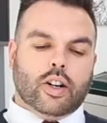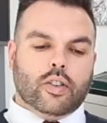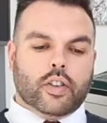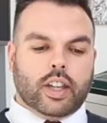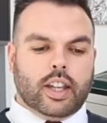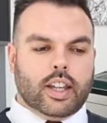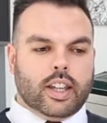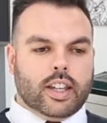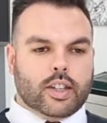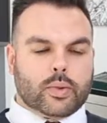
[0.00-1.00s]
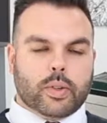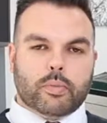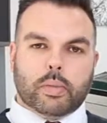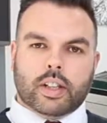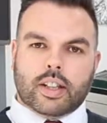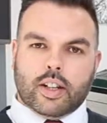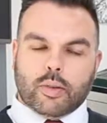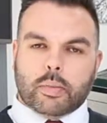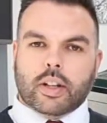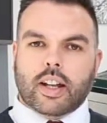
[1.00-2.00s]
Over the years we're building
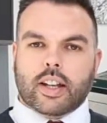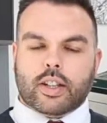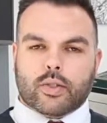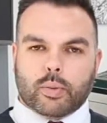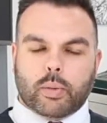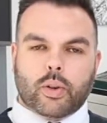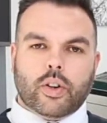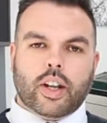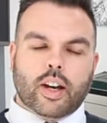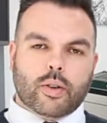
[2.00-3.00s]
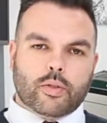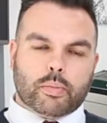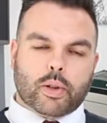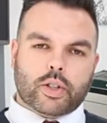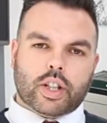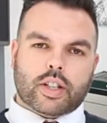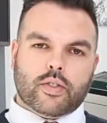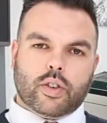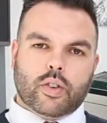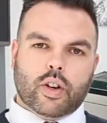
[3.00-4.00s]
up a nice rapport now of projects
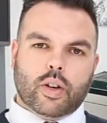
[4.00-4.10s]
of our